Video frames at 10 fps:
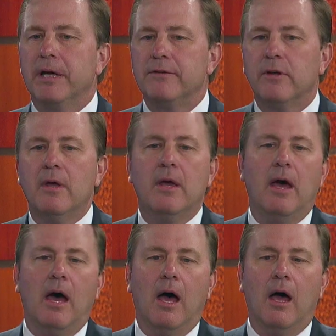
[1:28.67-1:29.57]
but
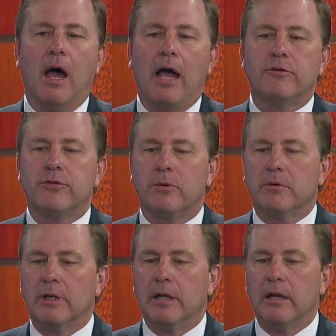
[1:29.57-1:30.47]
I
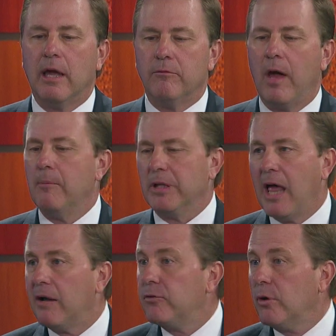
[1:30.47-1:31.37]
certainly have. I'm a
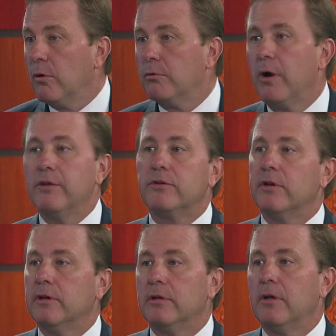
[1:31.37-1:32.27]
lifelong
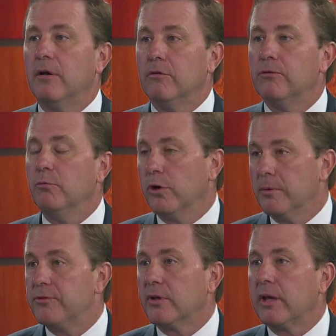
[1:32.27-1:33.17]
resident of
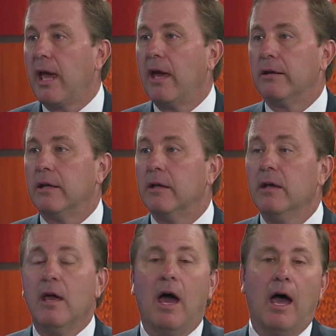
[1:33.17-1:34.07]
Williamson County.
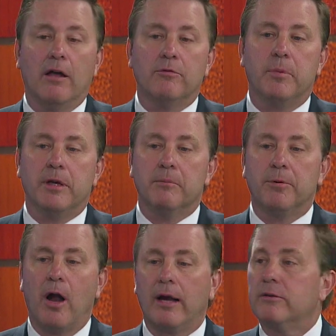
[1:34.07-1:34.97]
I've been in
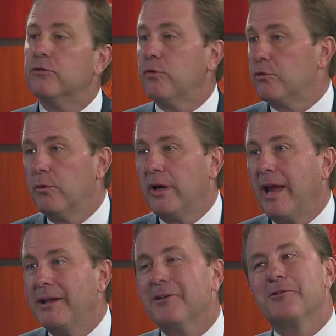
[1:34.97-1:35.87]
practice for
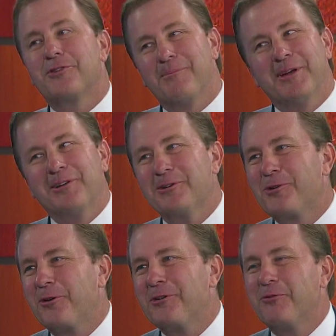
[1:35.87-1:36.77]
28 years. I've been an
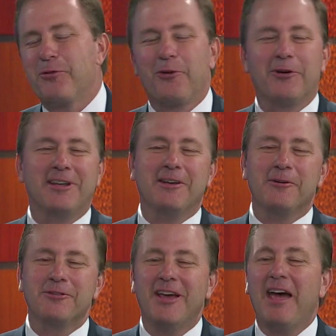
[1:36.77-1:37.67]
attorney for 30
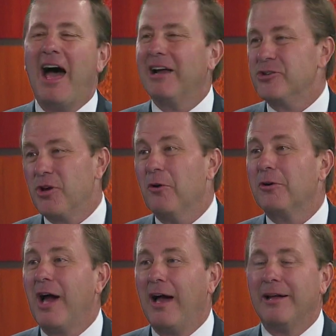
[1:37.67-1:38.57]
years. I
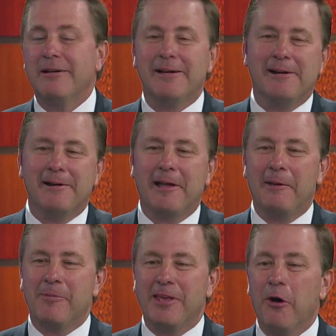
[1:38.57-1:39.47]
joke I
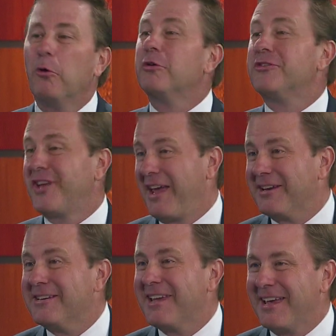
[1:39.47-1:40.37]
am the oldest
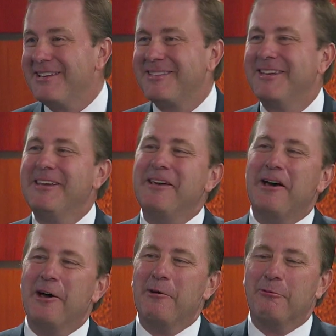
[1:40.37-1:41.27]
candidate
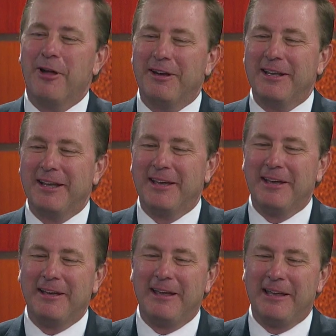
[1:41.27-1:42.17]
running
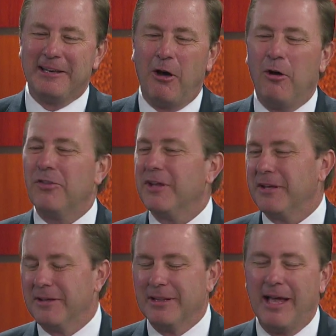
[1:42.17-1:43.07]
in all the
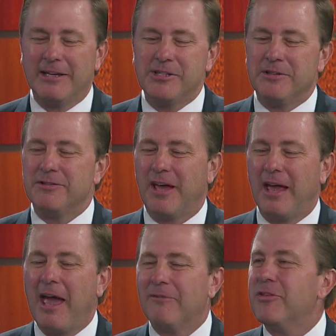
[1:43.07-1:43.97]
elections. I
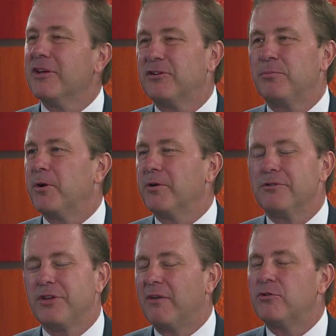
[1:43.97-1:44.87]
have the
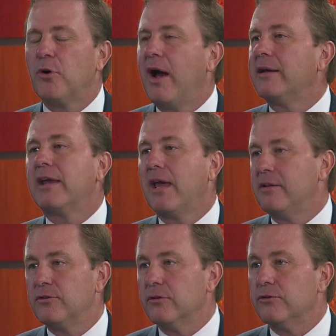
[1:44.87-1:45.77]
experience. I've tried
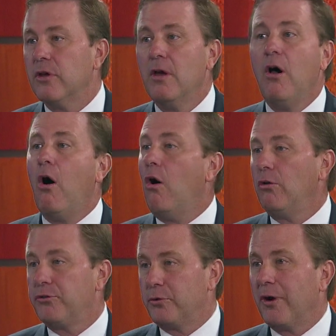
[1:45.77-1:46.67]
cases all
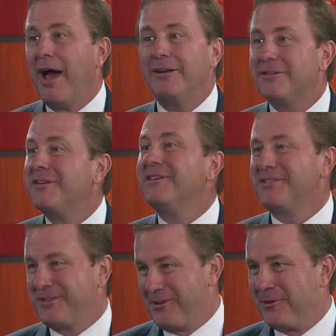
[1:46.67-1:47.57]
throughout
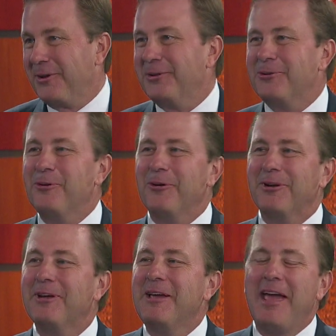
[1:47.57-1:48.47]
Southern
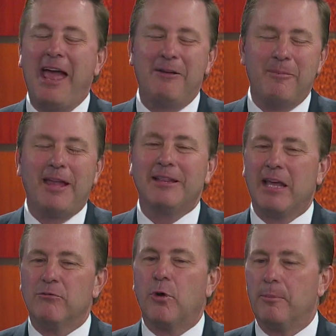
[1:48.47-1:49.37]
Illinois and mainly
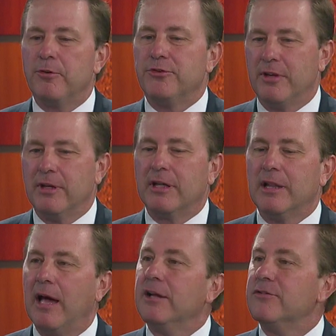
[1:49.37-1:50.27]
have represented
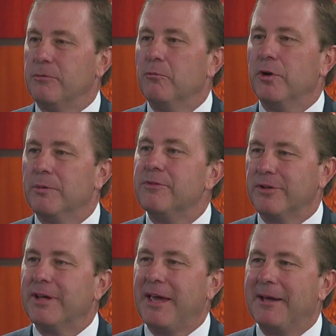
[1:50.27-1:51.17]
clients in
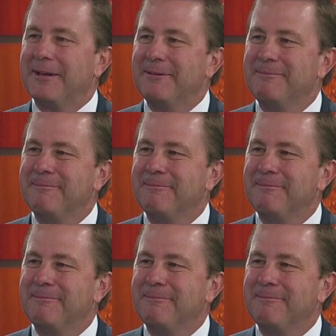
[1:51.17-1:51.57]
Williamson County.